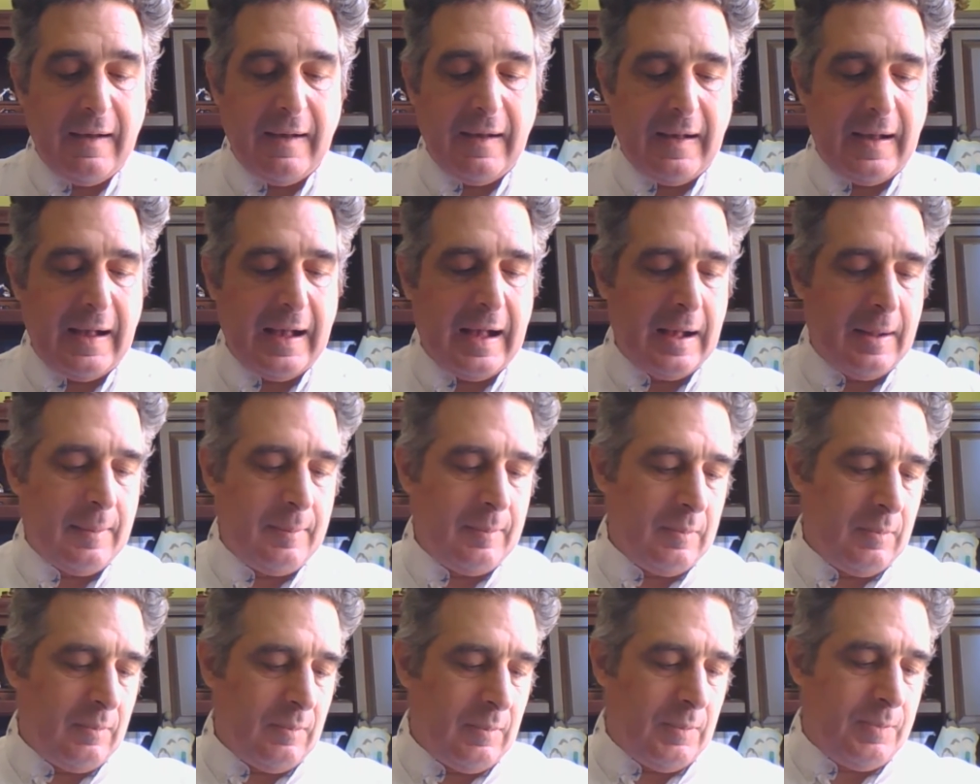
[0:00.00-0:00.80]

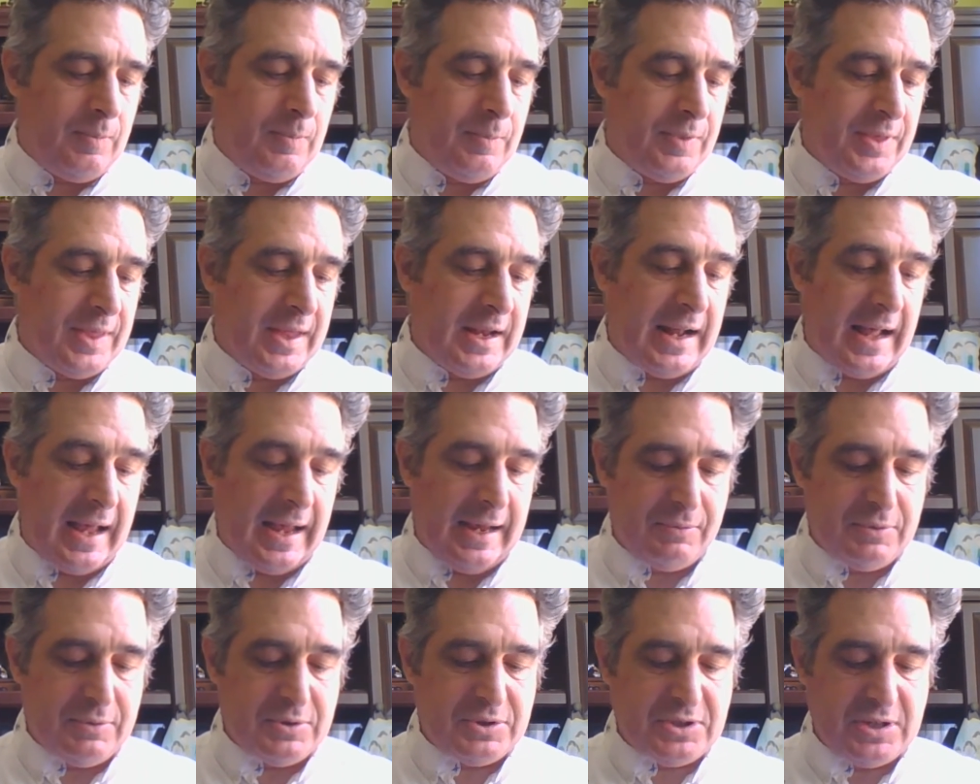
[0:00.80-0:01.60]
than
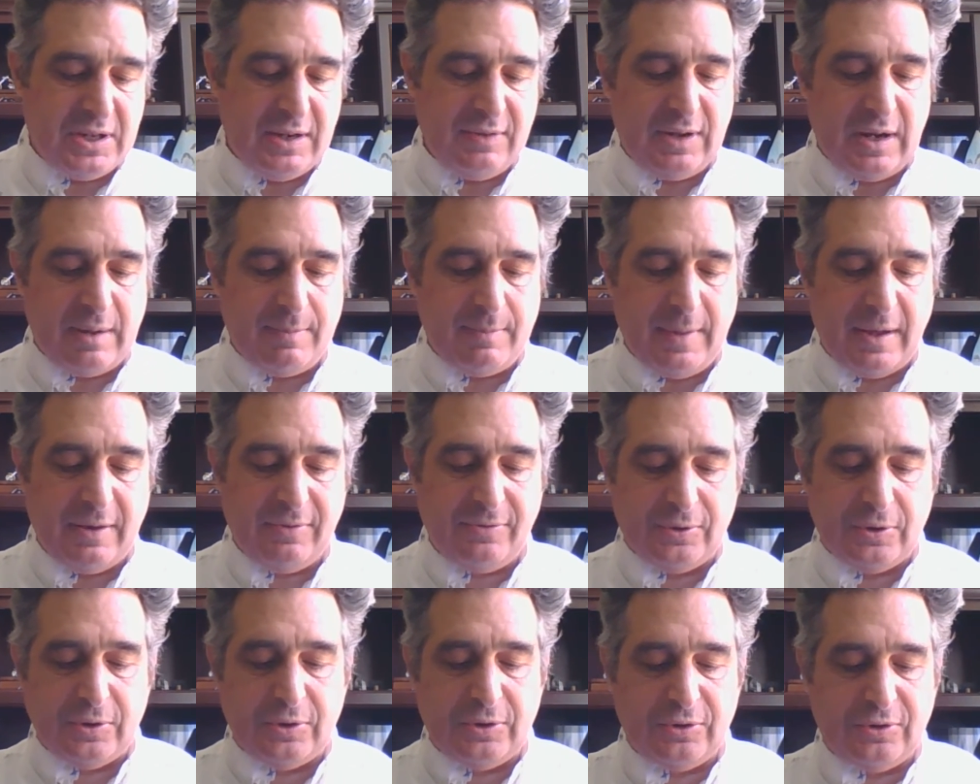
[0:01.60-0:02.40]
I received on my
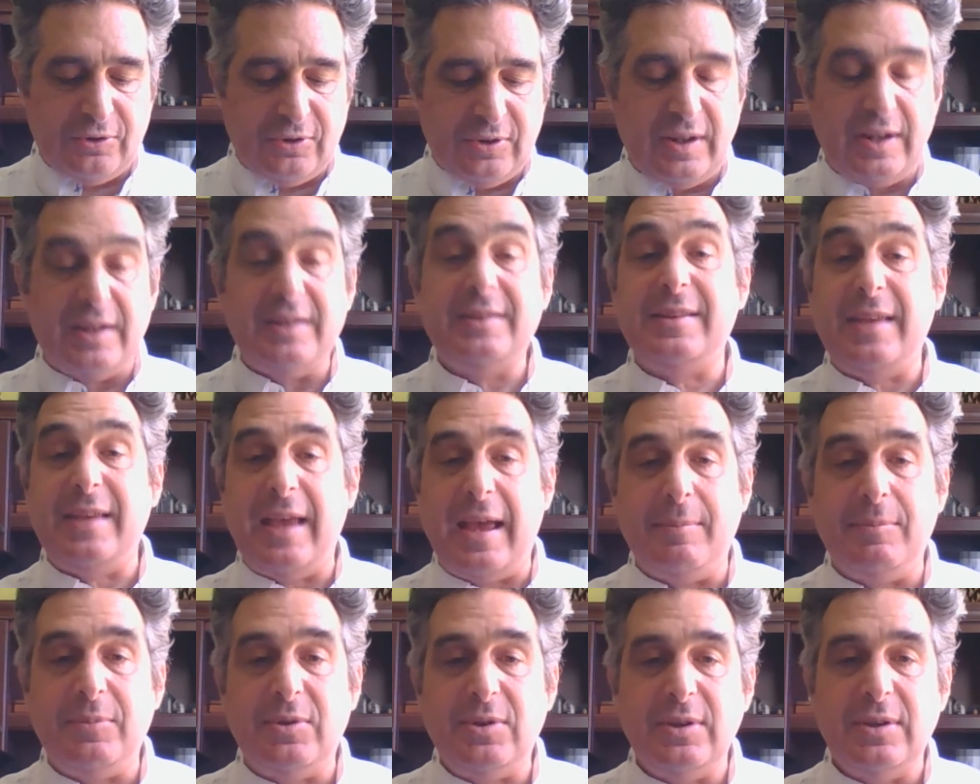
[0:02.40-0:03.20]
first
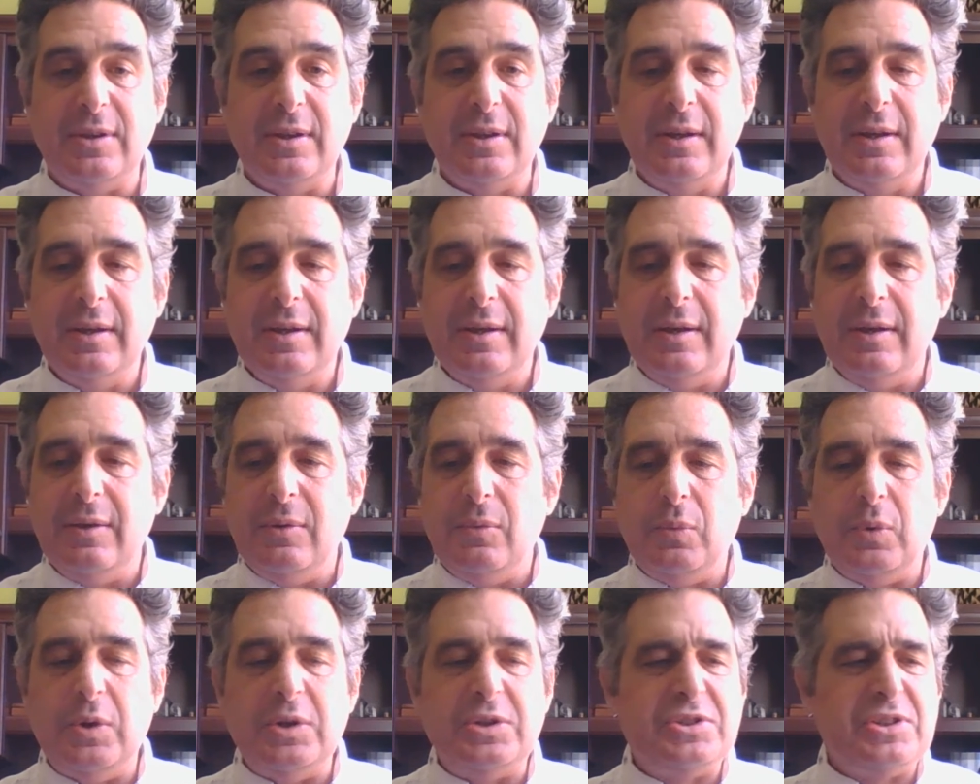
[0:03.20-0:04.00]
attempt,
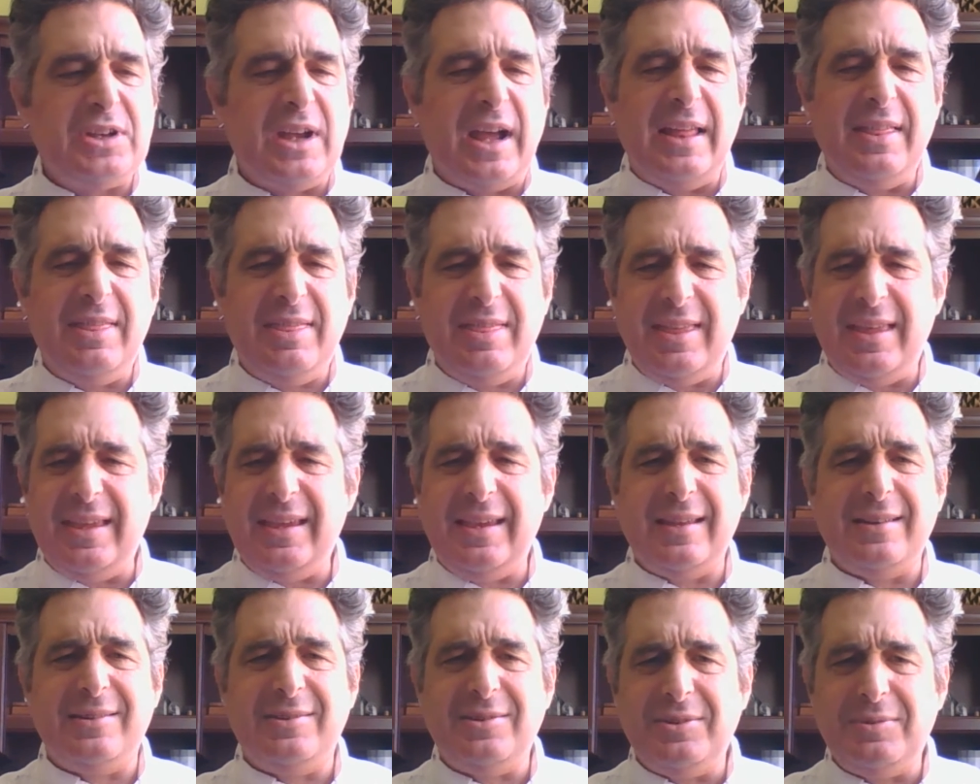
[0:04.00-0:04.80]
which I
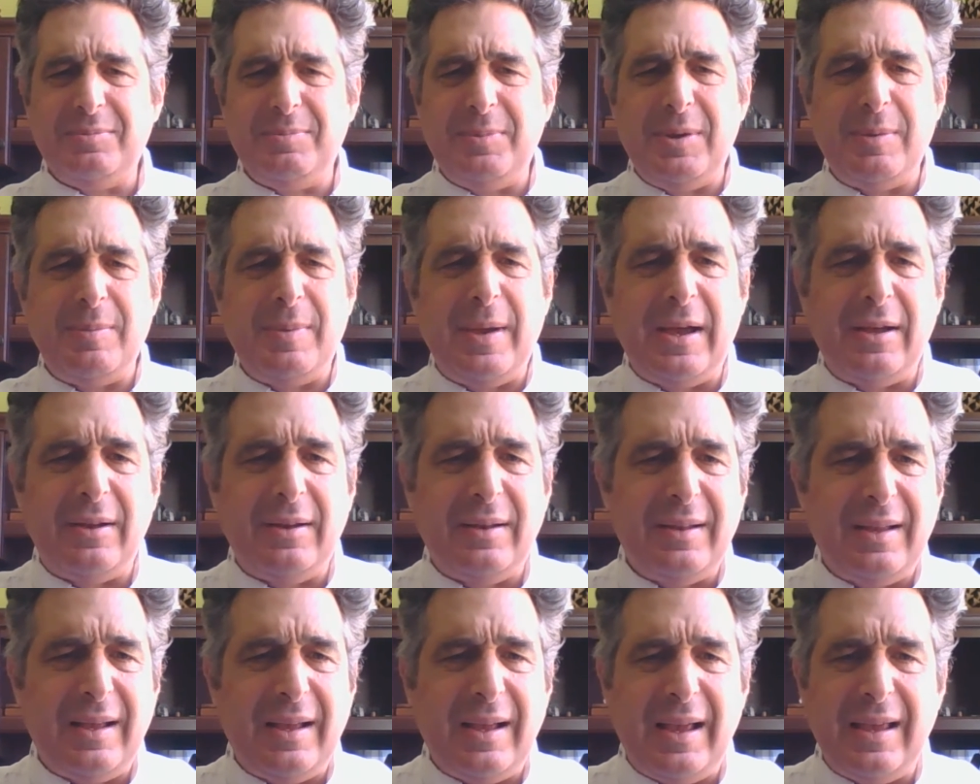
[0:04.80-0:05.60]
think it took me
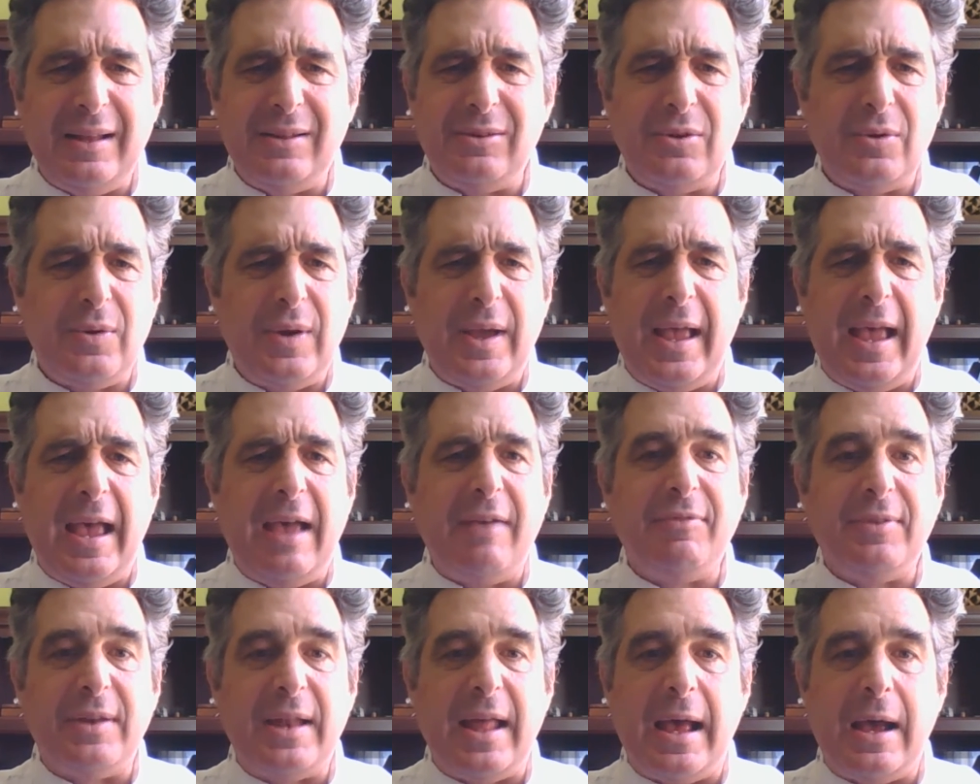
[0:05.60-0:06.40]
about, I don't know,
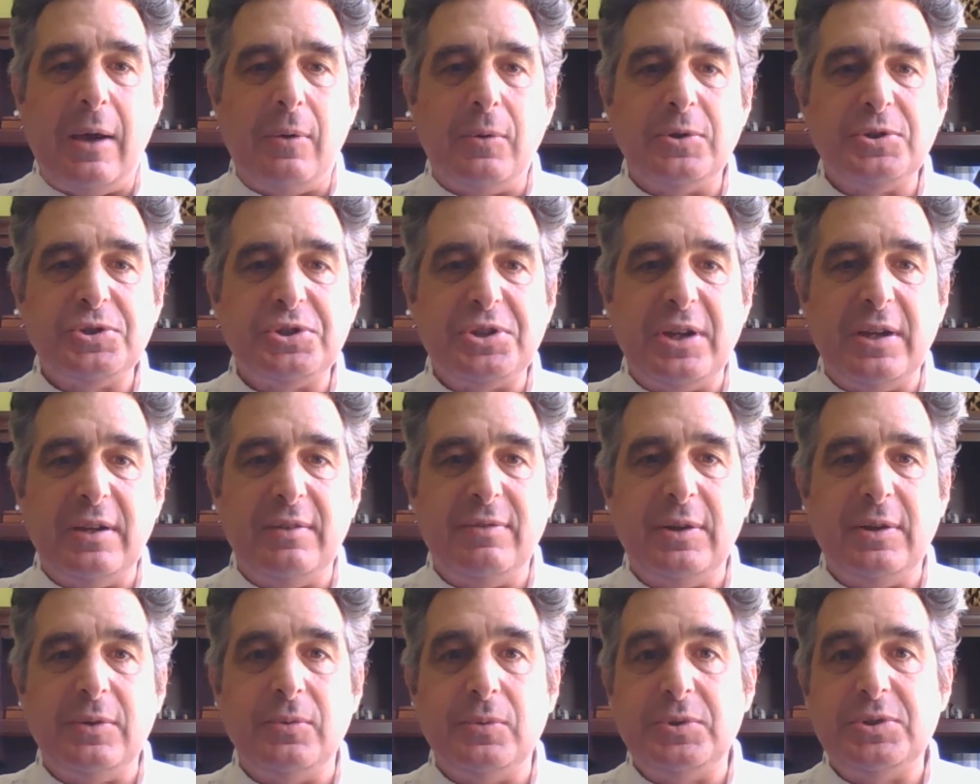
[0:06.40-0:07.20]
half an hour
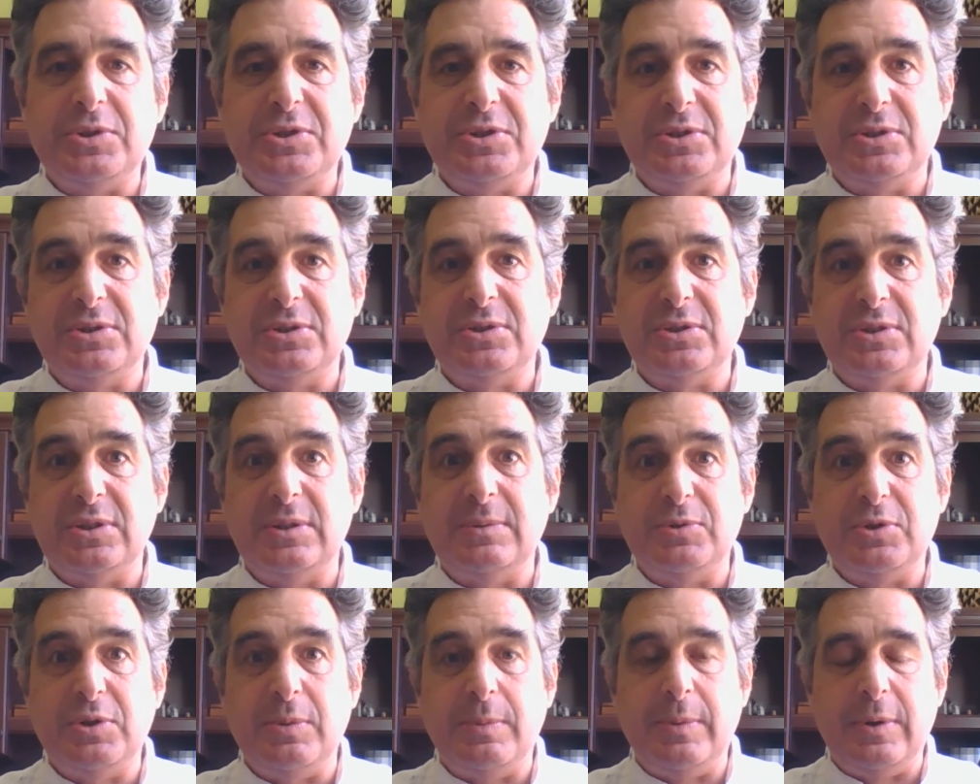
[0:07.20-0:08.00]
shaving, which
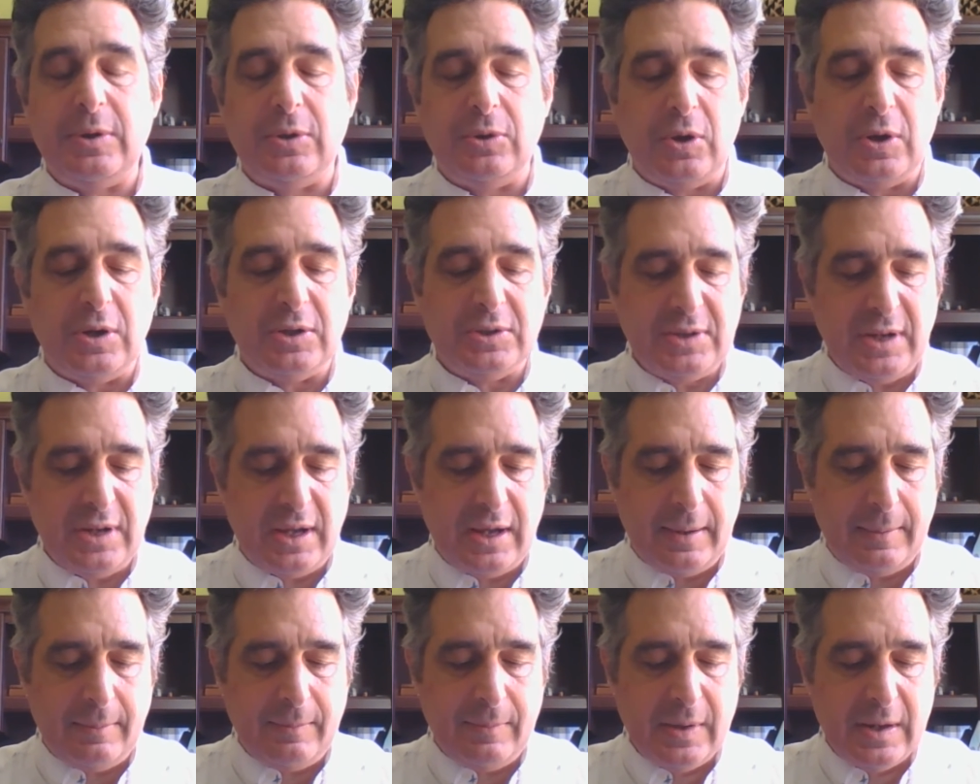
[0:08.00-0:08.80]
seems to be a long
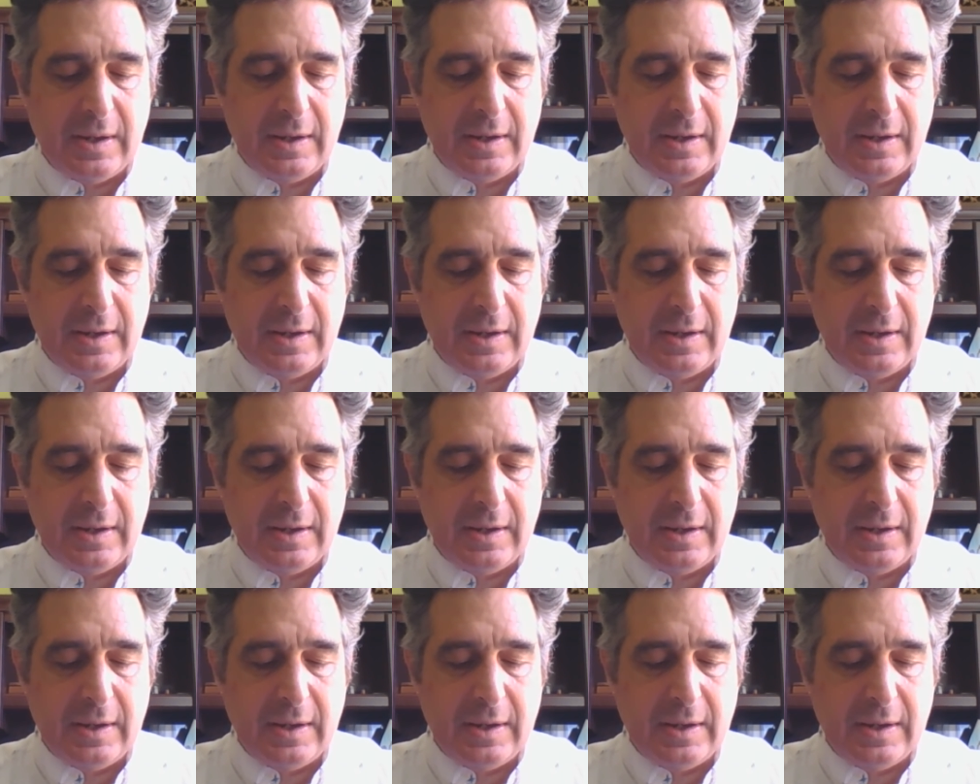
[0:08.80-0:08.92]
time.